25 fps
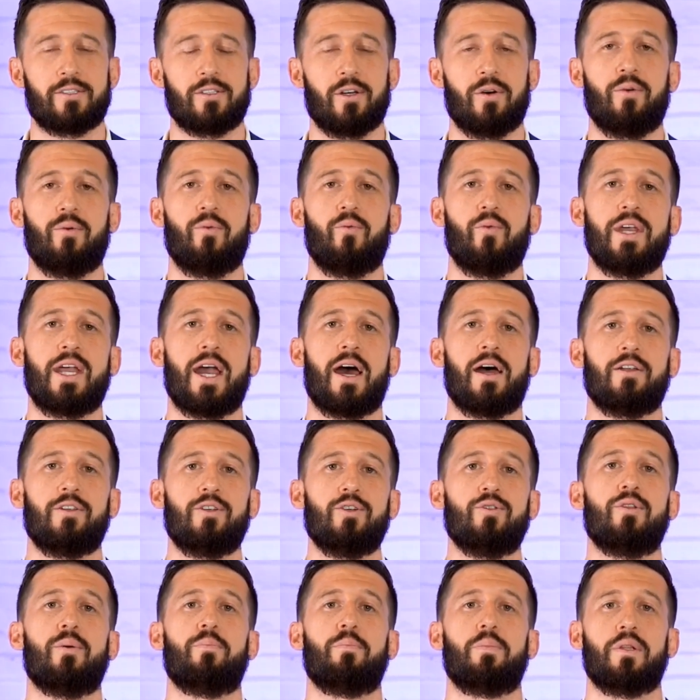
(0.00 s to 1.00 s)
So we got to
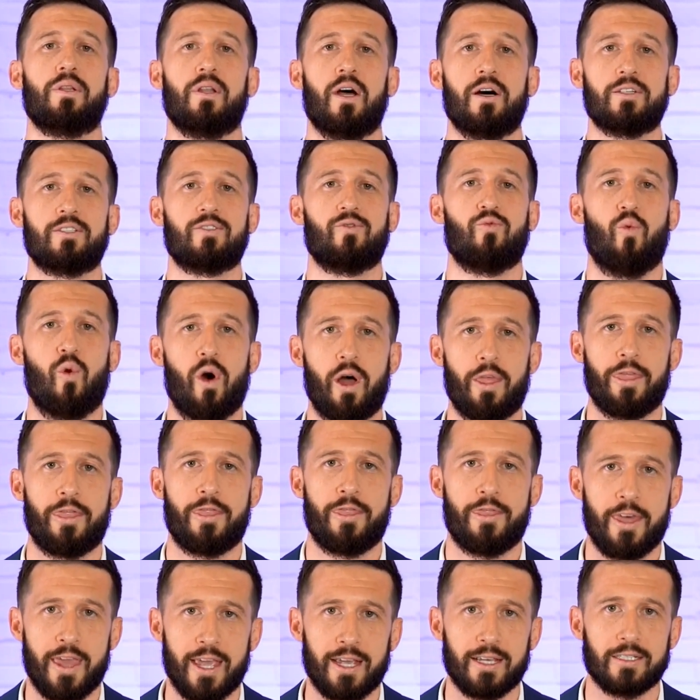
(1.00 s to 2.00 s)
do the plus one
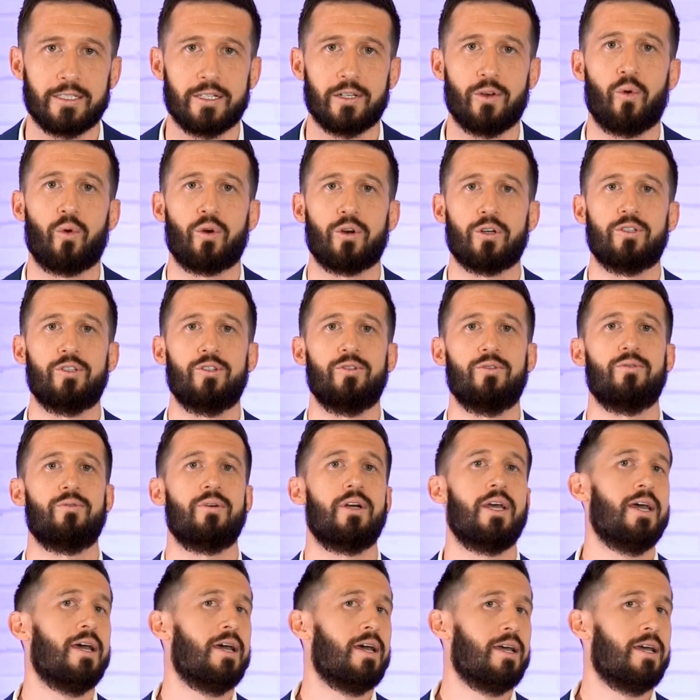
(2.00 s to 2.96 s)
things in order to,